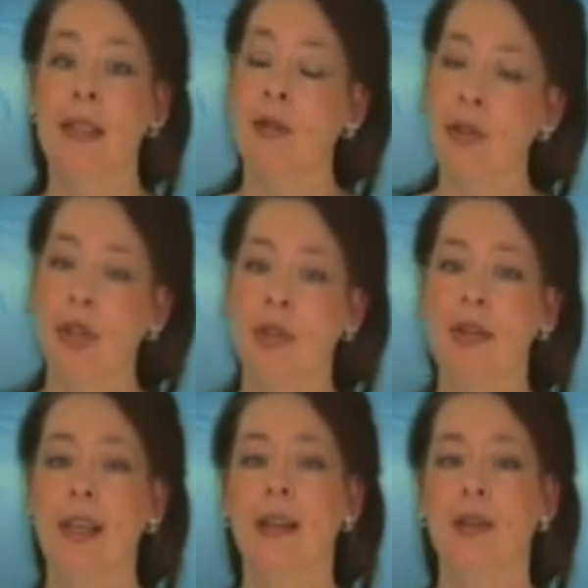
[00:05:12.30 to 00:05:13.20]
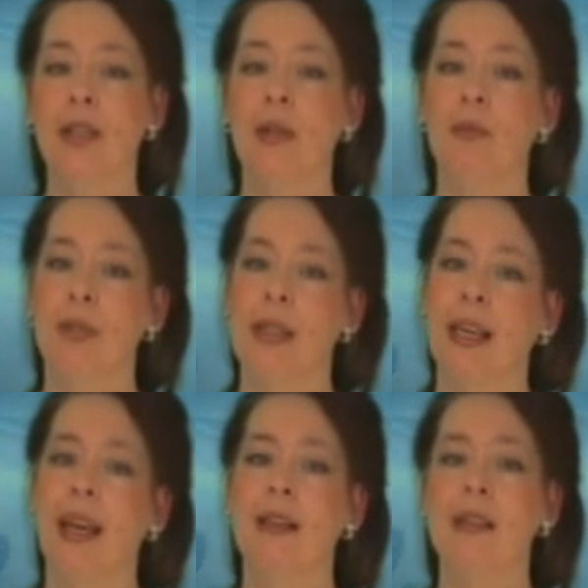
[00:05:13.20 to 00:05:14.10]
as the original SCENAR team was
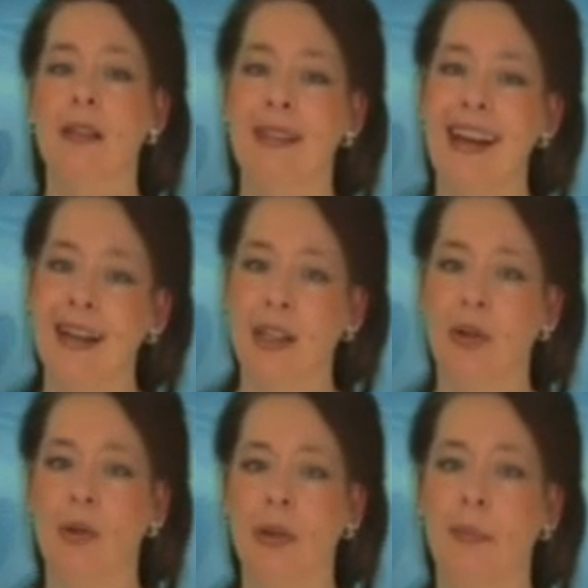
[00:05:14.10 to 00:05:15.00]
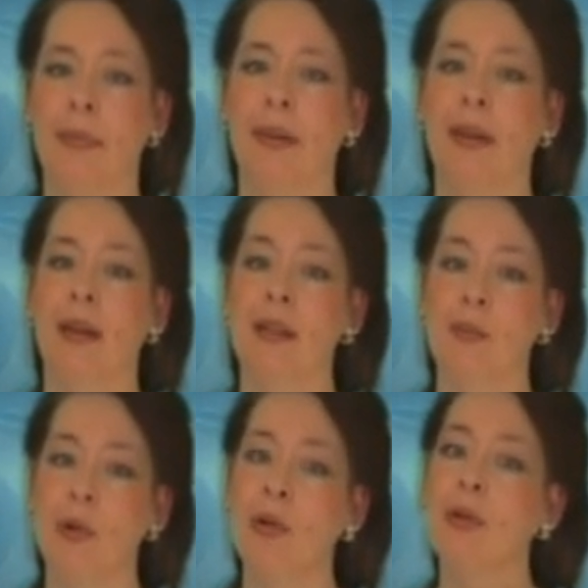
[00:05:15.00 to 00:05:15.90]
located in Taganrog, a
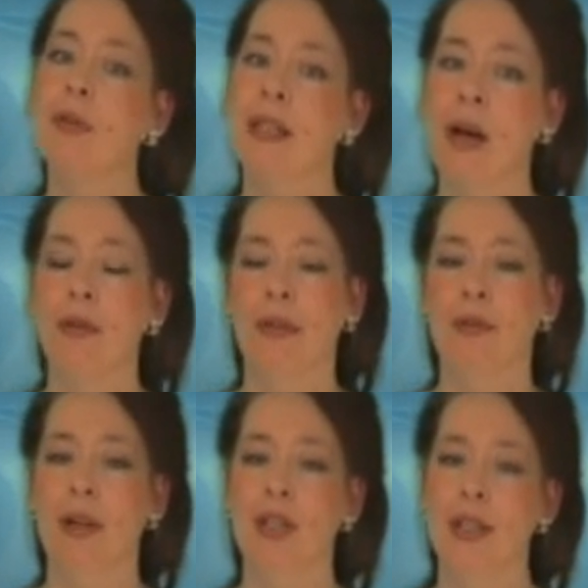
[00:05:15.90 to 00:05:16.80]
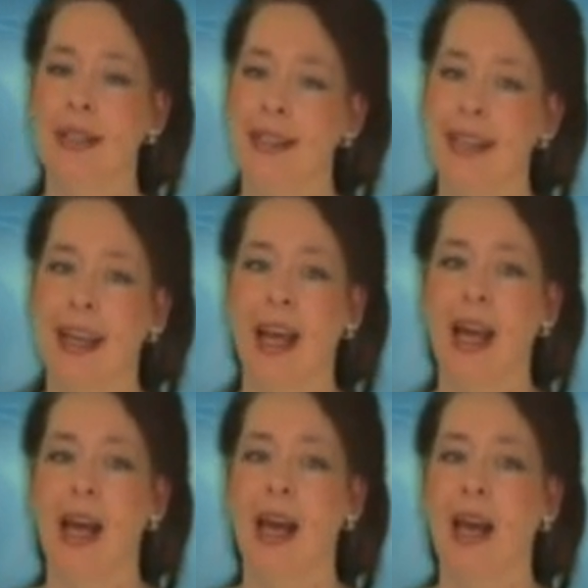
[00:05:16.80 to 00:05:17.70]
small southern Russian city,
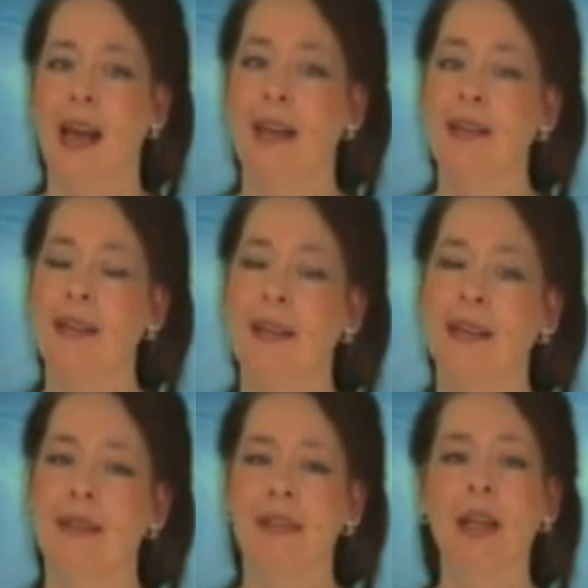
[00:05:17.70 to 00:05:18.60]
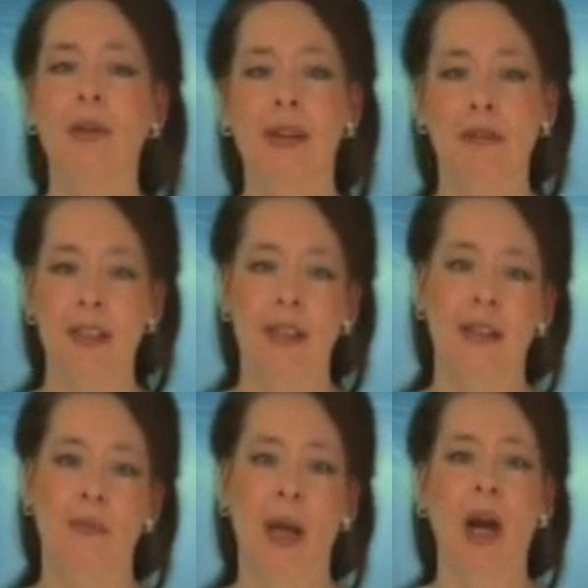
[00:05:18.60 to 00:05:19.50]
and they only
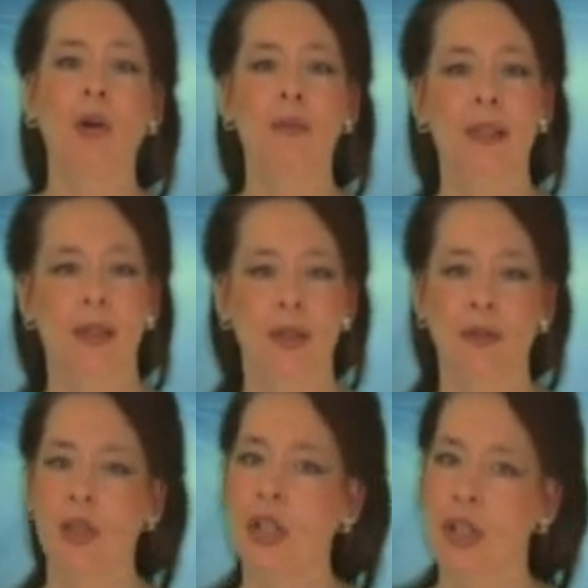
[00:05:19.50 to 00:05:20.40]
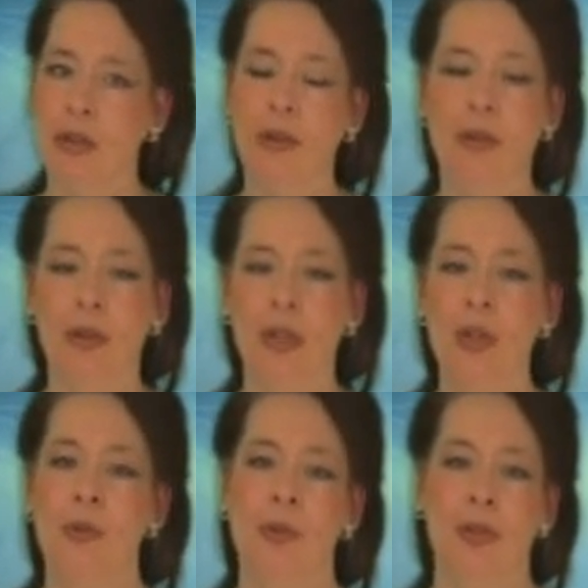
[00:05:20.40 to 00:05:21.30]
visited my home city of Nizhny
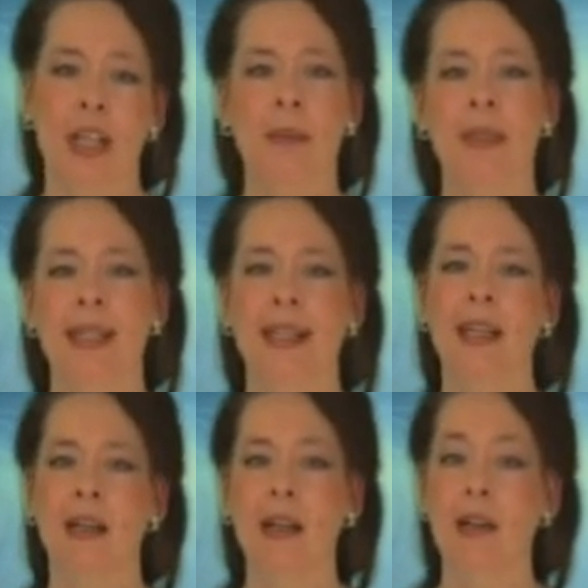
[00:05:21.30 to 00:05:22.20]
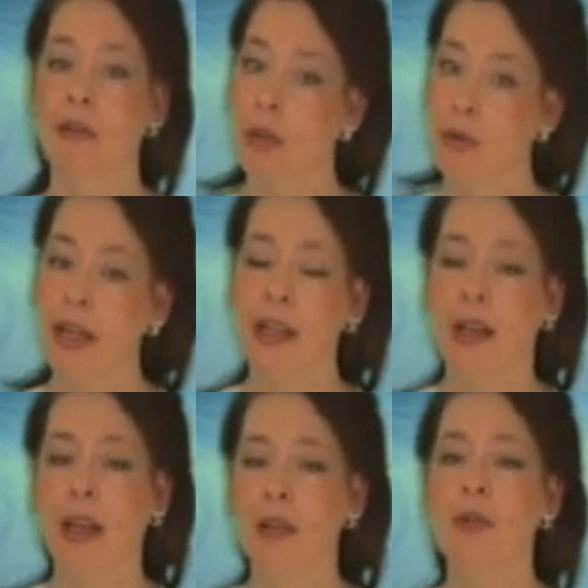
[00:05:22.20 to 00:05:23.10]
Novgorod 2-3 times a year for
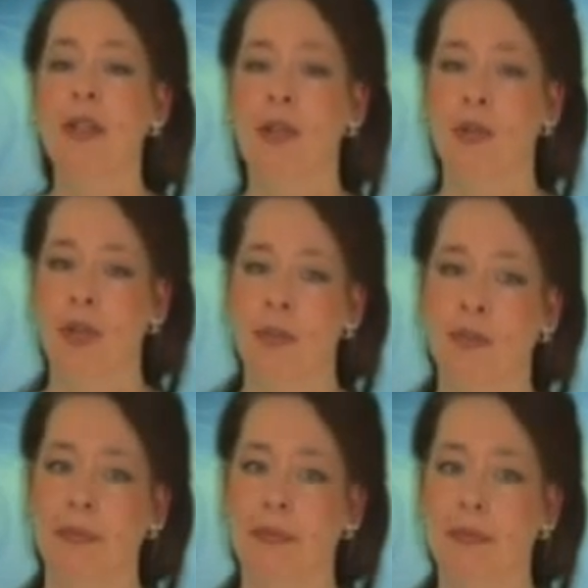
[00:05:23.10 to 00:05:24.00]
training and research.